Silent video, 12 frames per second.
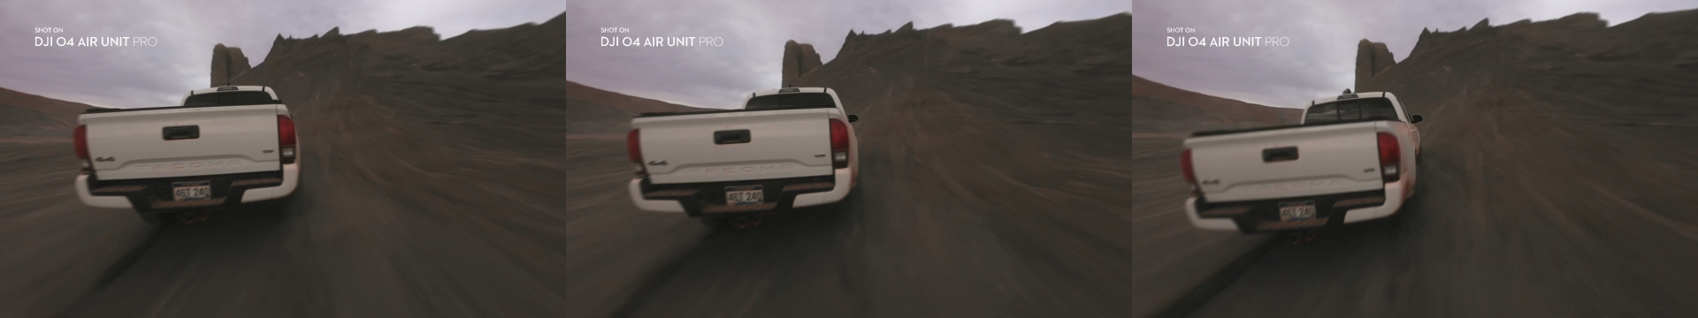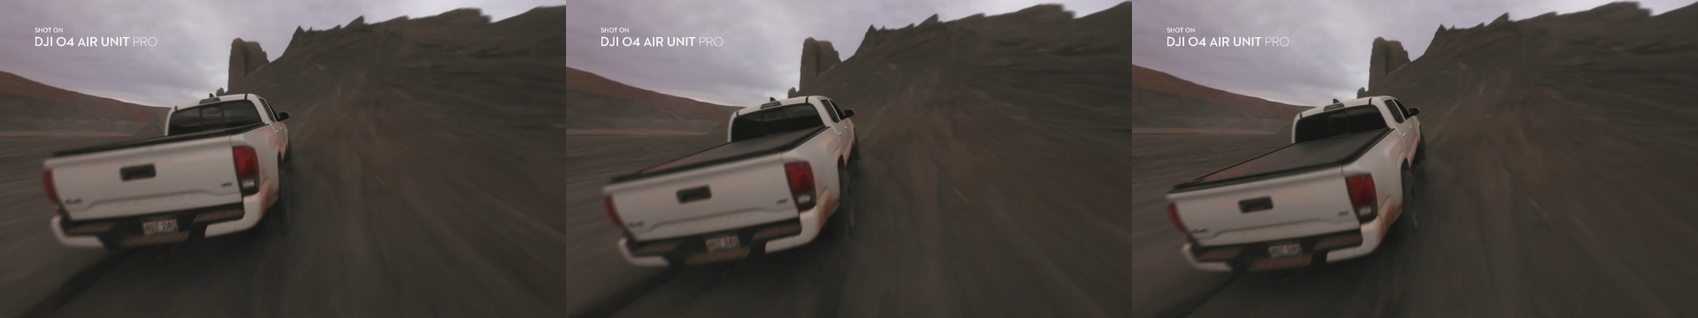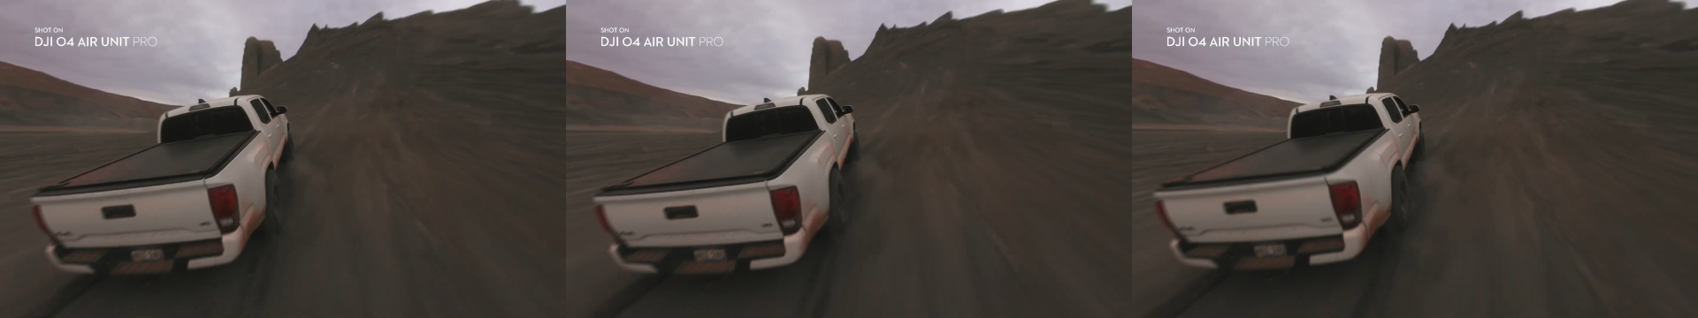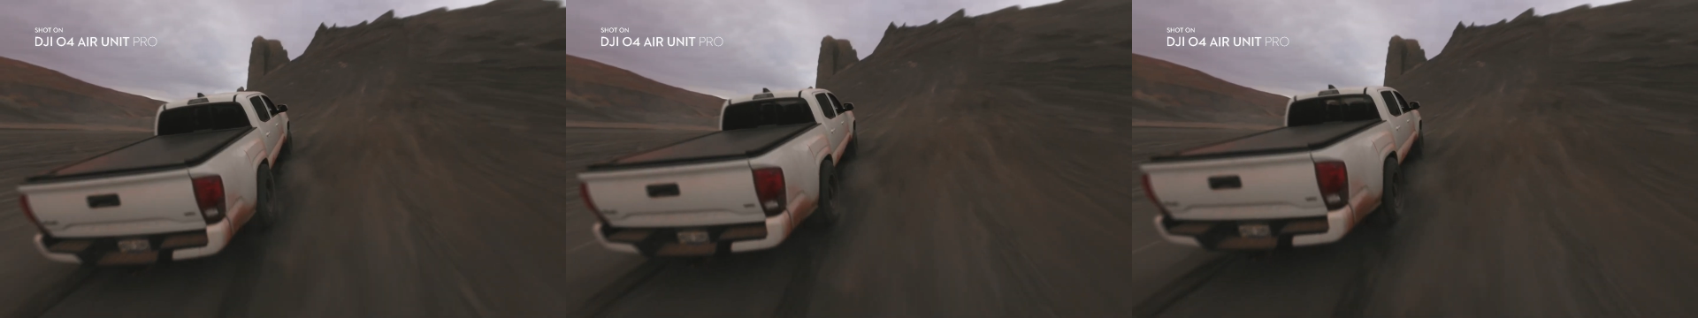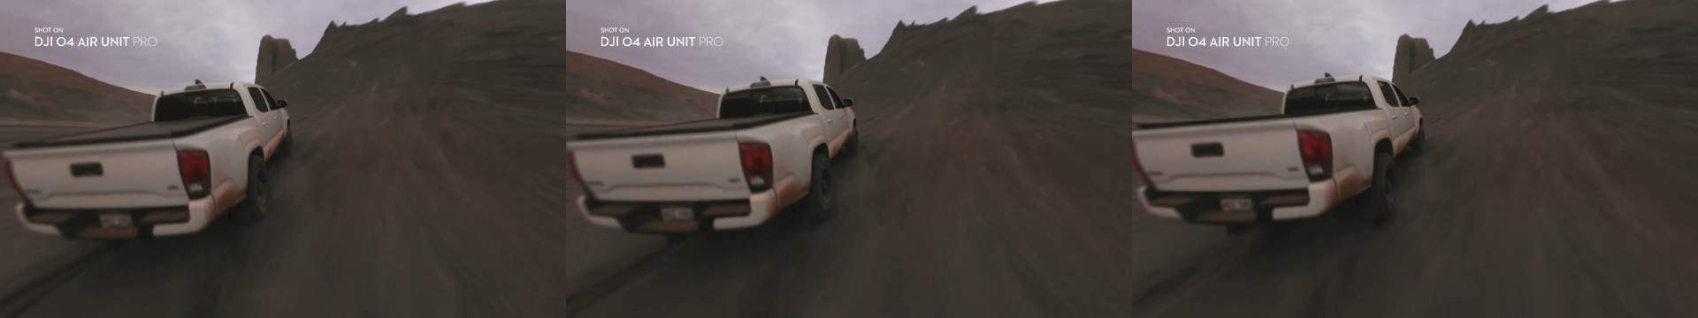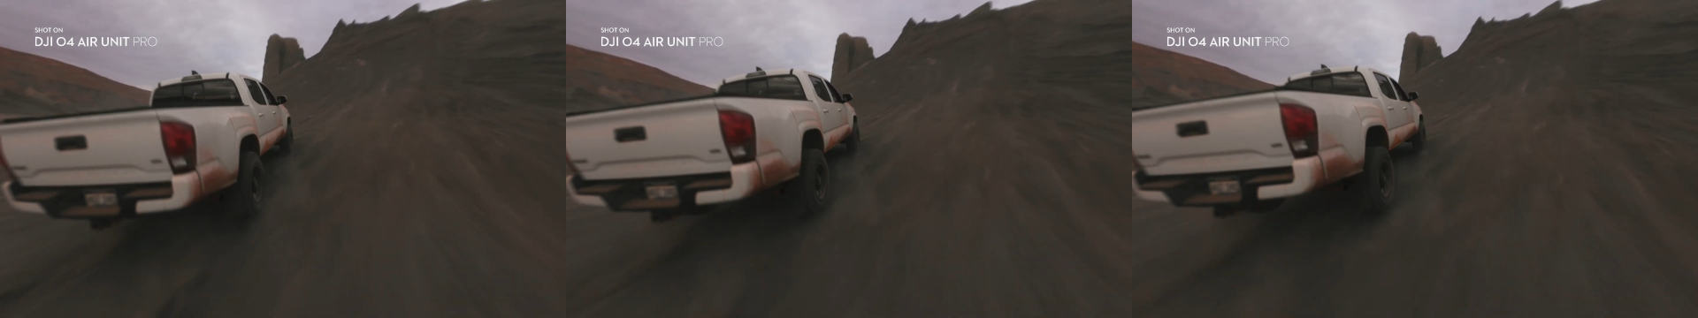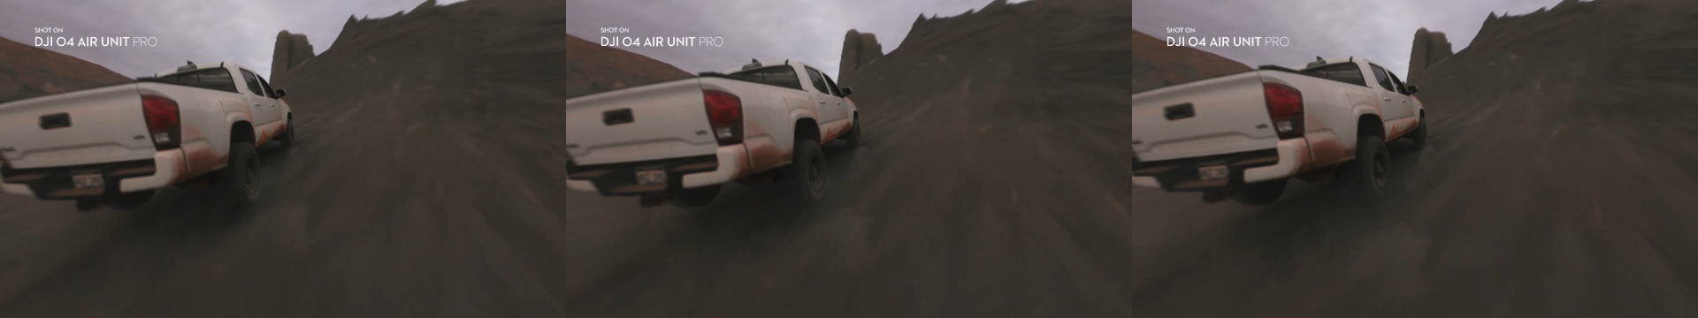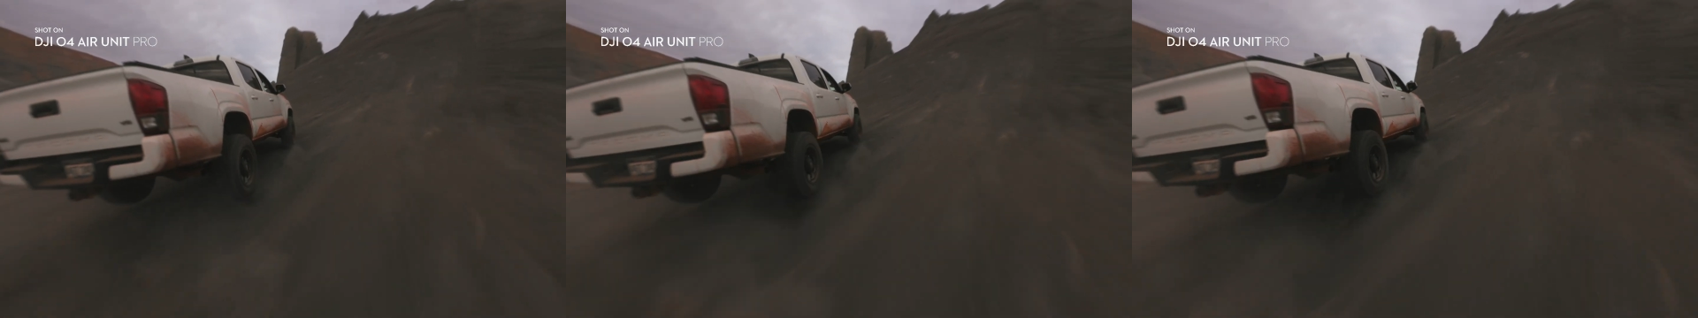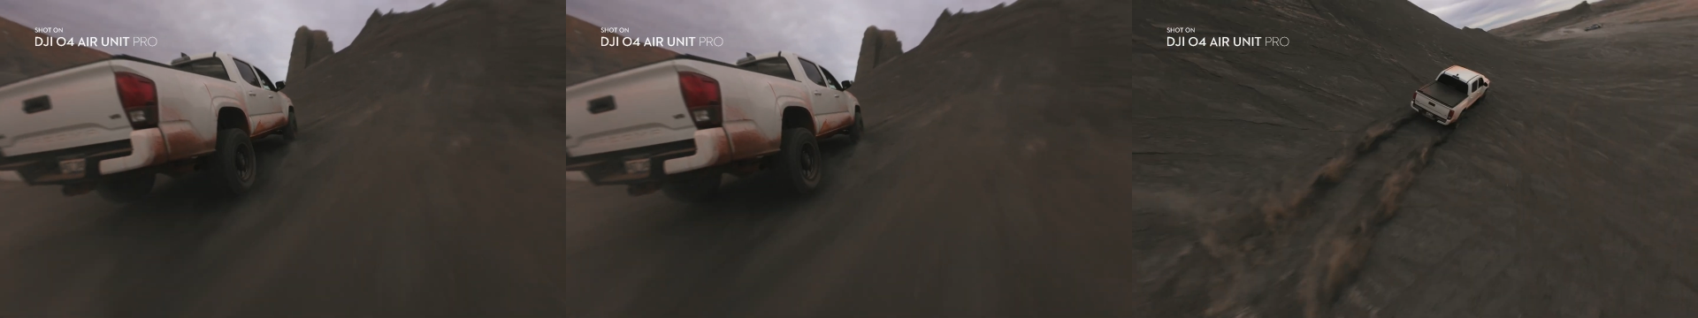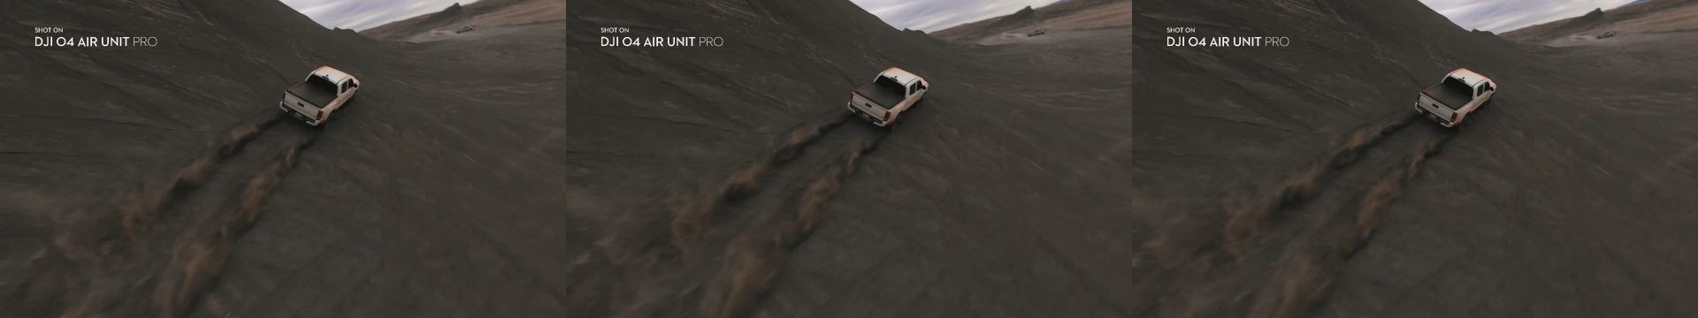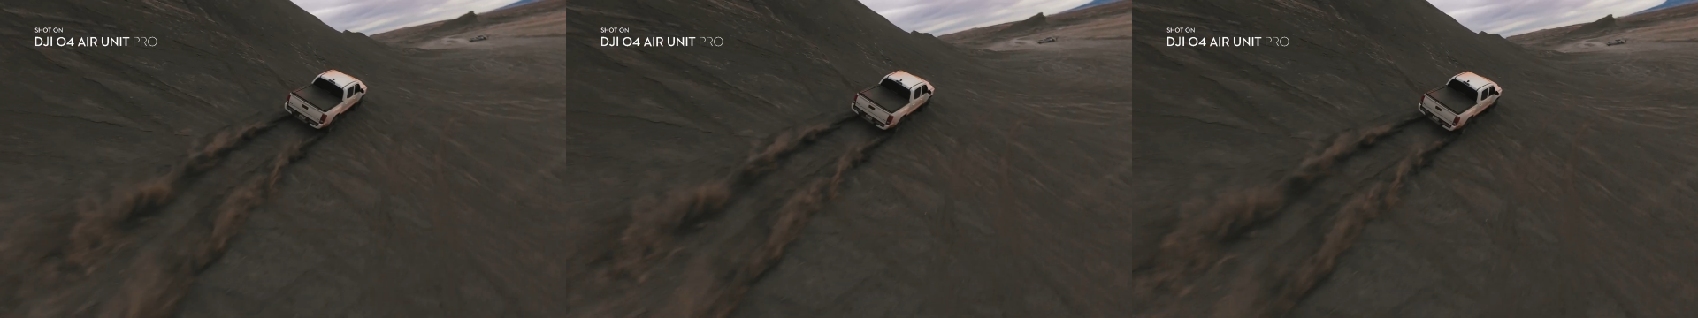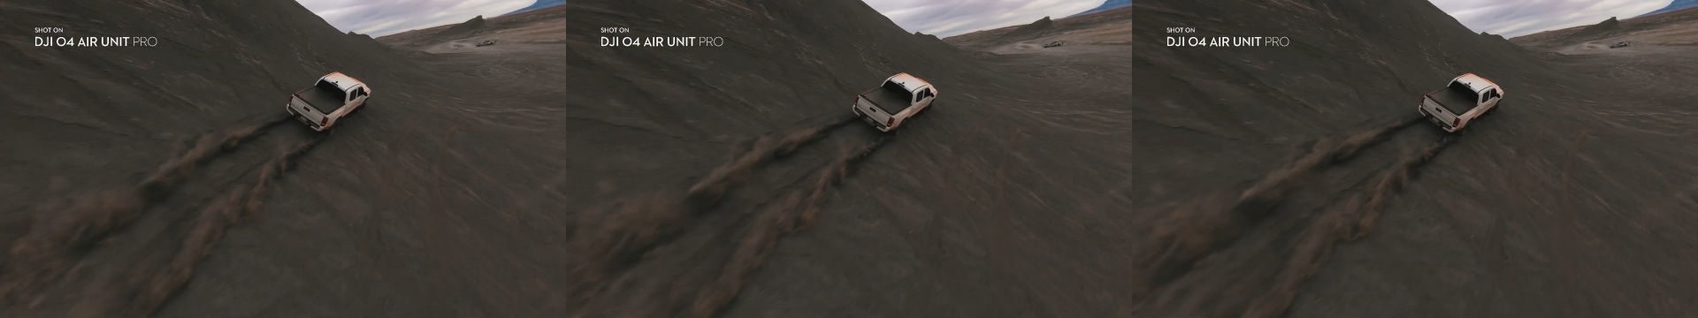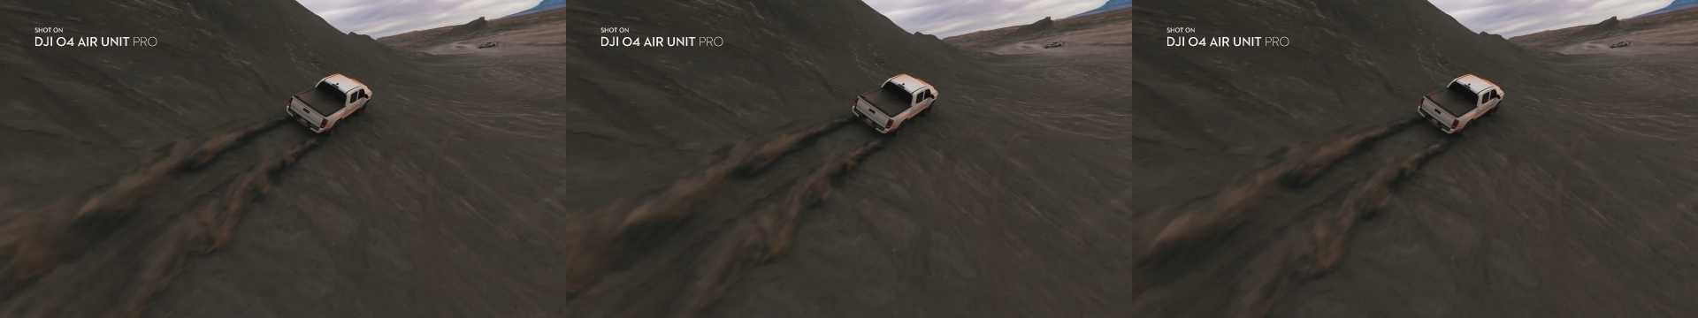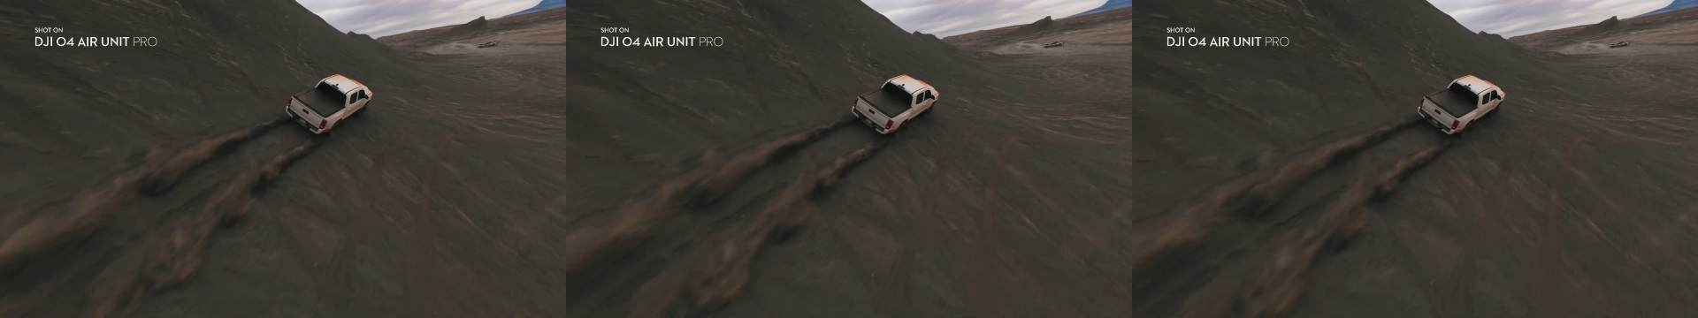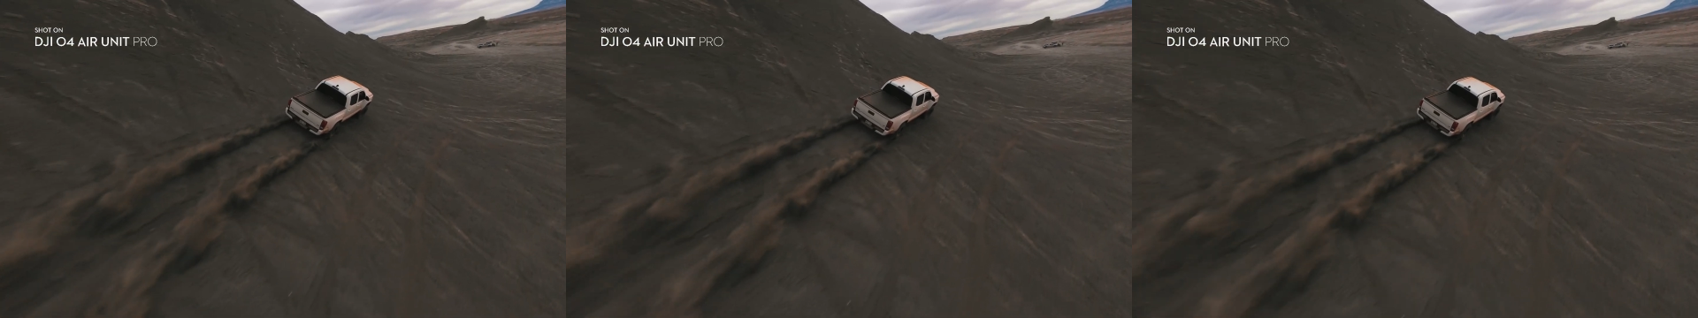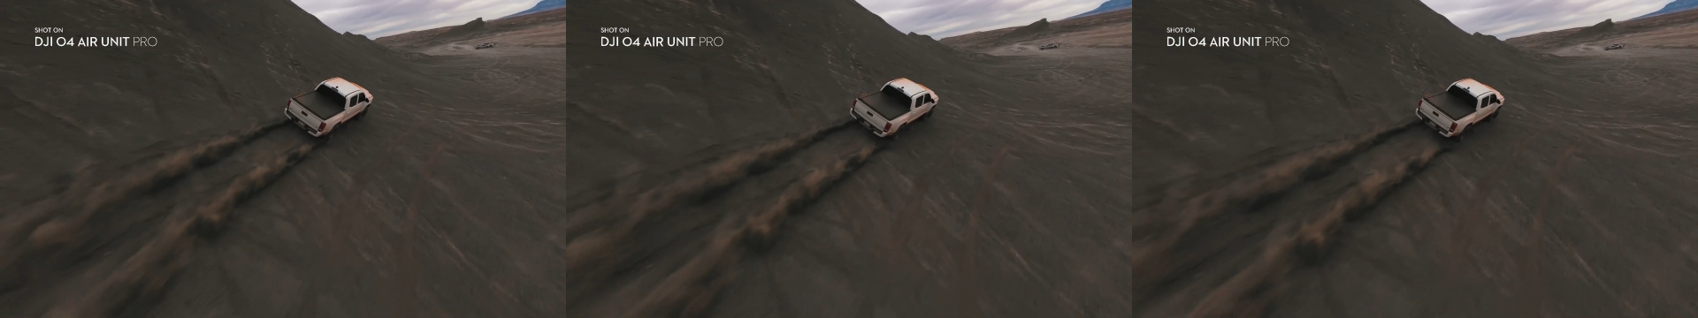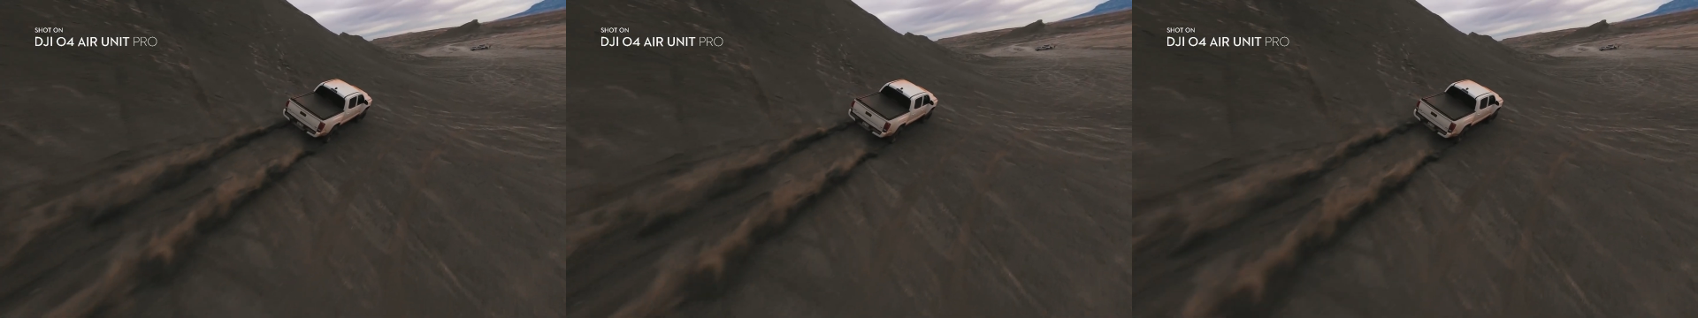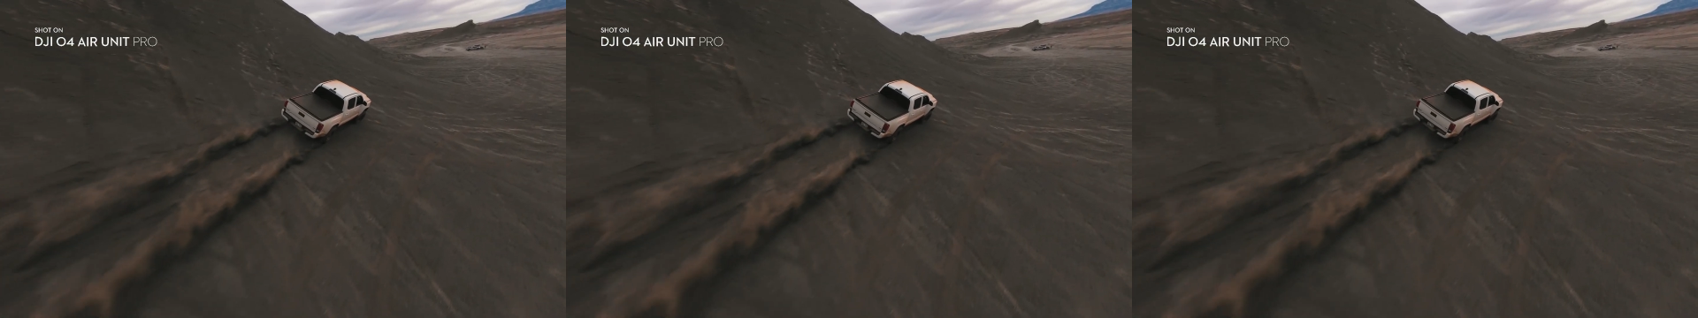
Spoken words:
(no speaker visible)